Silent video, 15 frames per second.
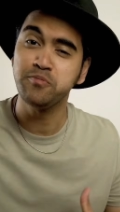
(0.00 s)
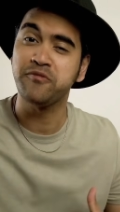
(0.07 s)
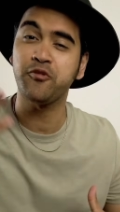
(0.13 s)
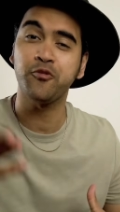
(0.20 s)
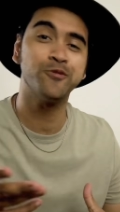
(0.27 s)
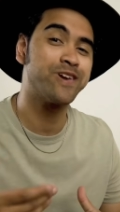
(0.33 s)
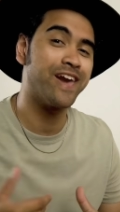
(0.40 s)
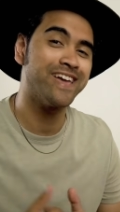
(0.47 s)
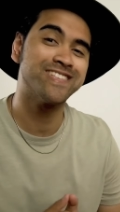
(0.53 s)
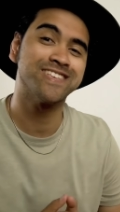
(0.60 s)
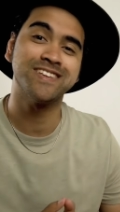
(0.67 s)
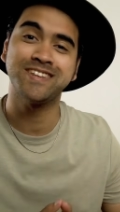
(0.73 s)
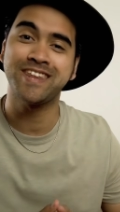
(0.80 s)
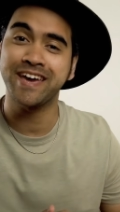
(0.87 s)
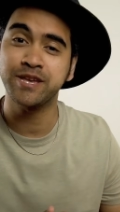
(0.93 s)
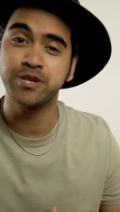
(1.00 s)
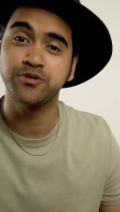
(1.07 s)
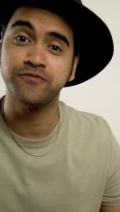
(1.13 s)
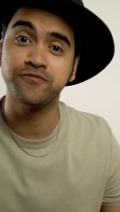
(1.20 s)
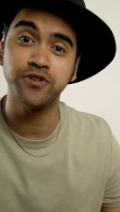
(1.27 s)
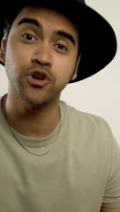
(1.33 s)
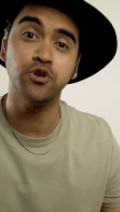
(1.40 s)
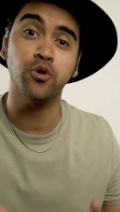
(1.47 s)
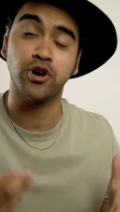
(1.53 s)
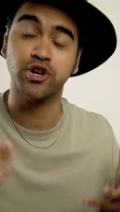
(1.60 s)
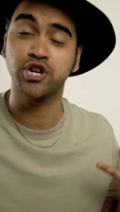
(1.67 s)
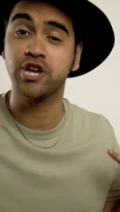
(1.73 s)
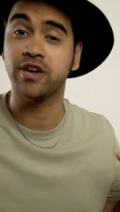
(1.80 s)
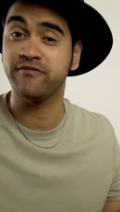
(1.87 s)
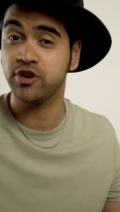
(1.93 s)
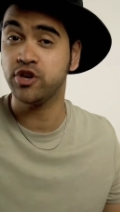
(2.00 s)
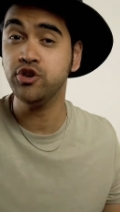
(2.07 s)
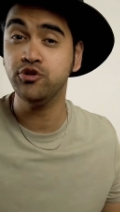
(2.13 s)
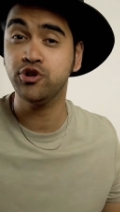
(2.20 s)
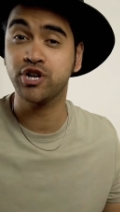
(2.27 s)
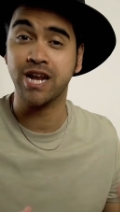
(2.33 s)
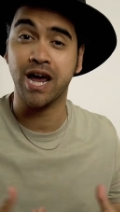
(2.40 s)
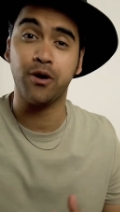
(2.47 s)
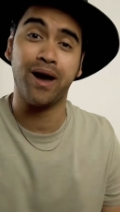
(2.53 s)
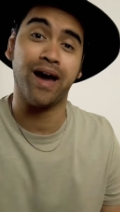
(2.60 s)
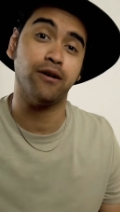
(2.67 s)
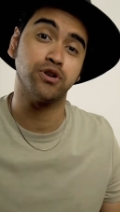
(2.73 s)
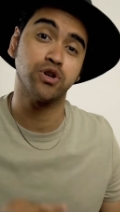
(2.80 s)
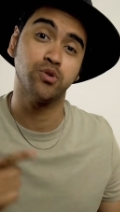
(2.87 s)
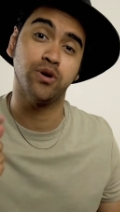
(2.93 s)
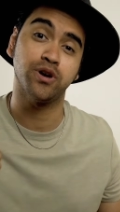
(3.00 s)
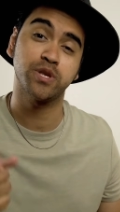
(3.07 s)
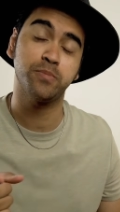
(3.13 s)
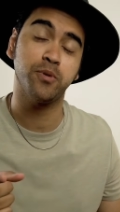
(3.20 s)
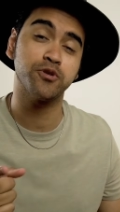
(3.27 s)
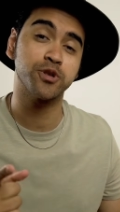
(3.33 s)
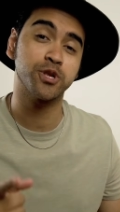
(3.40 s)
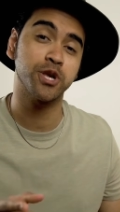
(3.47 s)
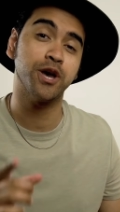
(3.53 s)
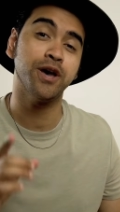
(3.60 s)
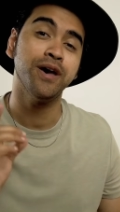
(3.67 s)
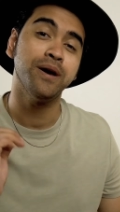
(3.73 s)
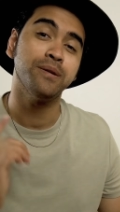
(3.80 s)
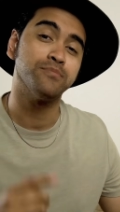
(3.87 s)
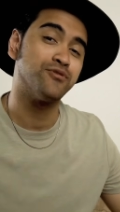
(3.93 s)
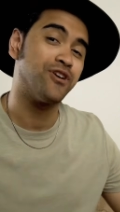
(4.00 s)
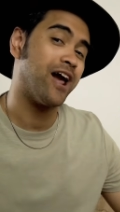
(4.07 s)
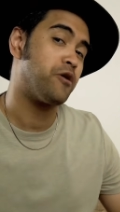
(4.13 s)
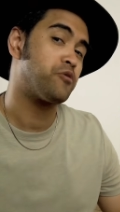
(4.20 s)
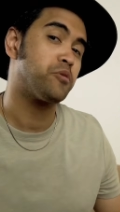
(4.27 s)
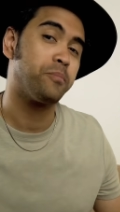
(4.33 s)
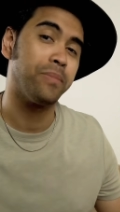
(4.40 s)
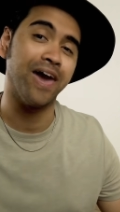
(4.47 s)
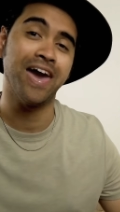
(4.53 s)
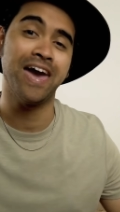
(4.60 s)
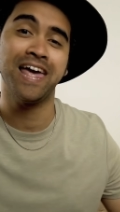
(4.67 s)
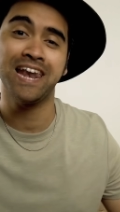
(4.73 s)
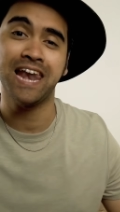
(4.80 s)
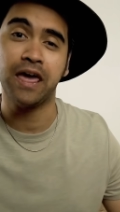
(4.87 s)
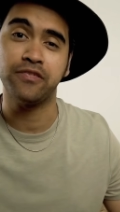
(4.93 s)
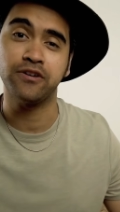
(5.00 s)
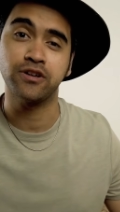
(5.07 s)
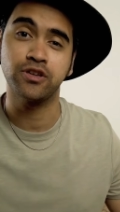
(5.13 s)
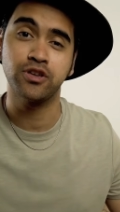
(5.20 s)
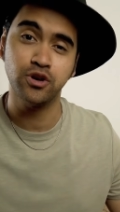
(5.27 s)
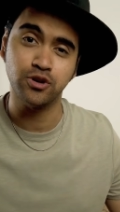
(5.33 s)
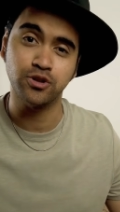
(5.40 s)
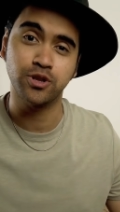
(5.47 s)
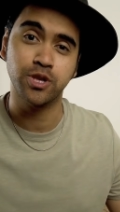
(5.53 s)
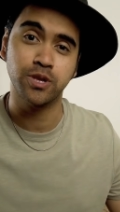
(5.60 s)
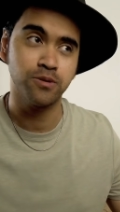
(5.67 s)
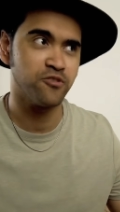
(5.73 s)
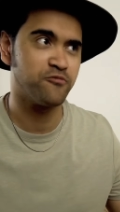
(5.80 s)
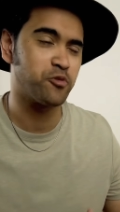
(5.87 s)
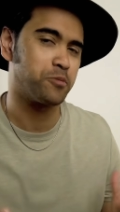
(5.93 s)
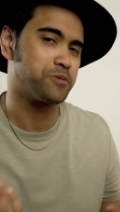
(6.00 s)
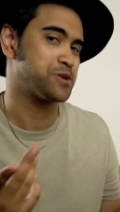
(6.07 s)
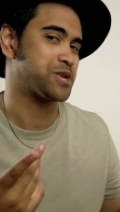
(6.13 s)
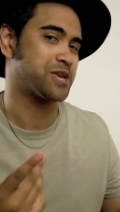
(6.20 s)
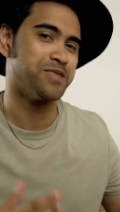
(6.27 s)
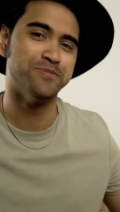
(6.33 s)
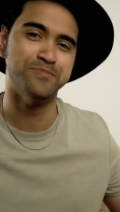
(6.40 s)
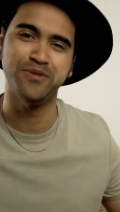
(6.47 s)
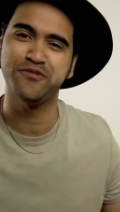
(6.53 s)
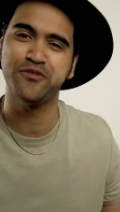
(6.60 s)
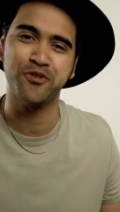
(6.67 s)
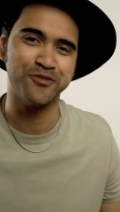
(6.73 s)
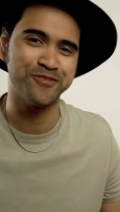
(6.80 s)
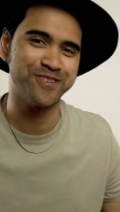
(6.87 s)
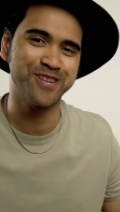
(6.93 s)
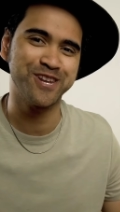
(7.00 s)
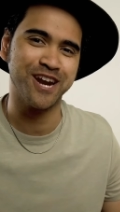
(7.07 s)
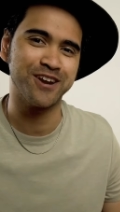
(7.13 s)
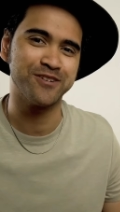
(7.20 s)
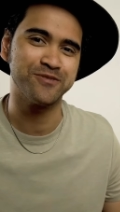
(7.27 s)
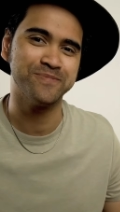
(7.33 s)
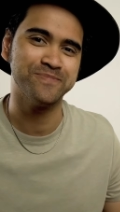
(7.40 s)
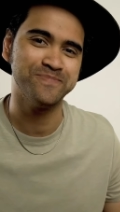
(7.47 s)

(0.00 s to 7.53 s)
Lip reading: before we get into today's review, I should give a huge shout out to our sponsor, Brown Bear Leather Goods. You've probably seen them before on this channel.